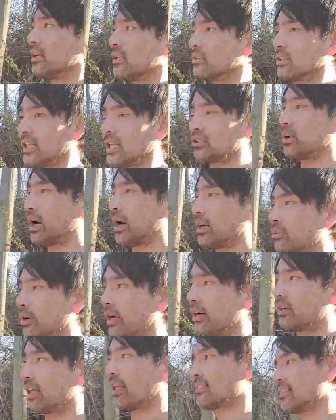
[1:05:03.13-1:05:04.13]
So that's why I
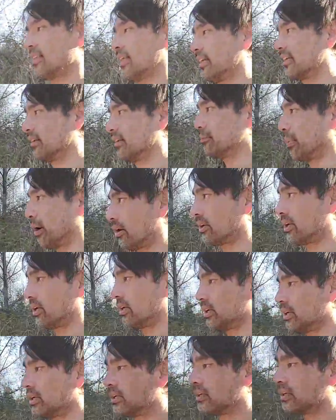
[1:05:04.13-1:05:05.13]
tried. That's Lincoln
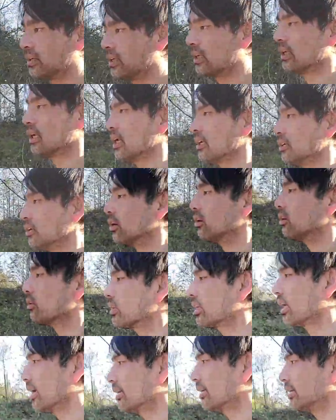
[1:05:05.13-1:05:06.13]
barking. You're
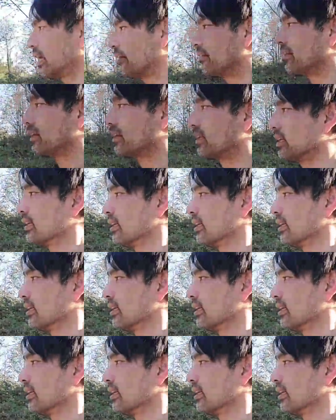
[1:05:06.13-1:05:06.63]
okay, David.